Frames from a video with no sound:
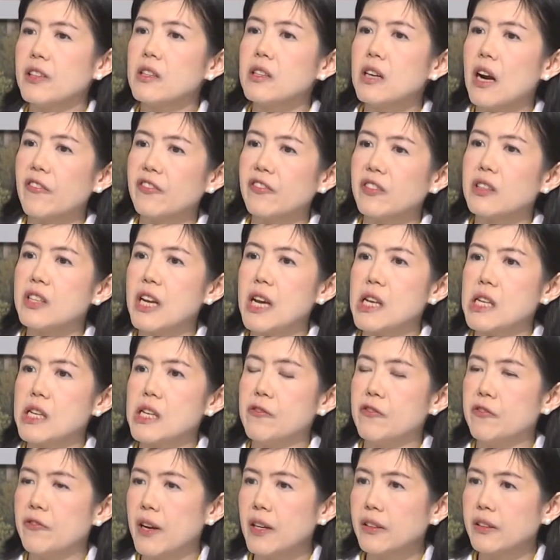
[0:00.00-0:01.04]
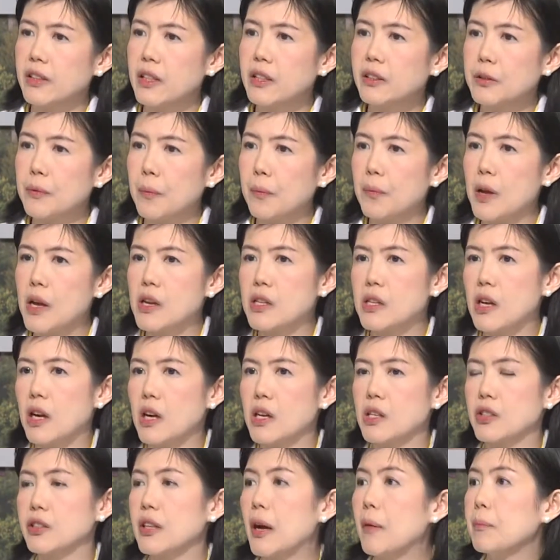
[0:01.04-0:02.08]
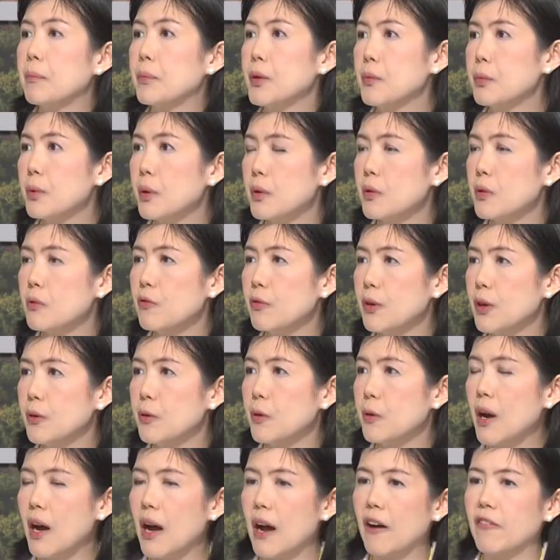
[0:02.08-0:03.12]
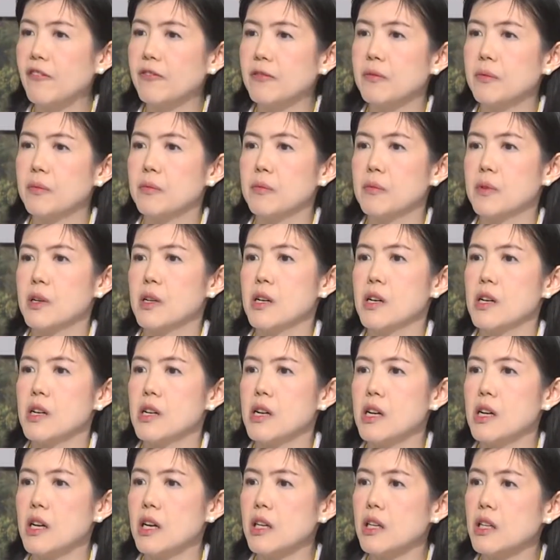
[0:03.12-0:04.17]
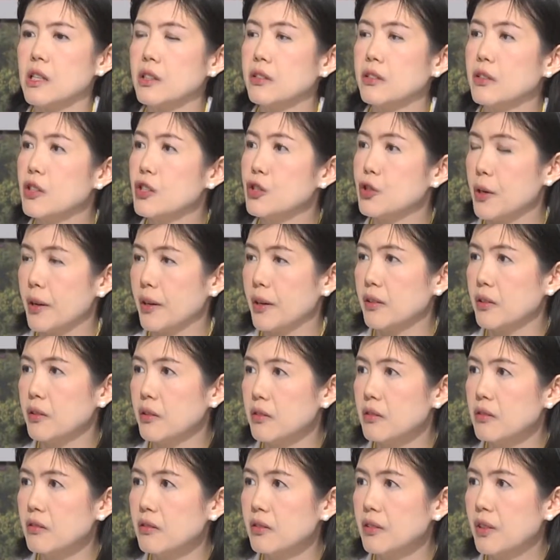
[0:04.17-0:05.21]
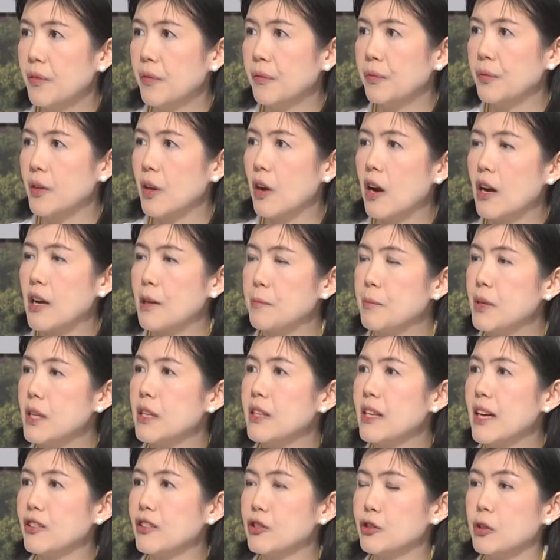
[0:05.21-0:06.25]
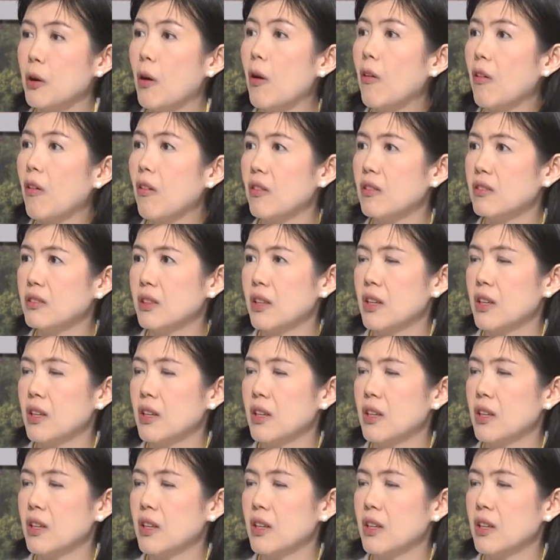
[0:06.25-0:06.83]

After they infected, some people will have chancre. I mean that sore.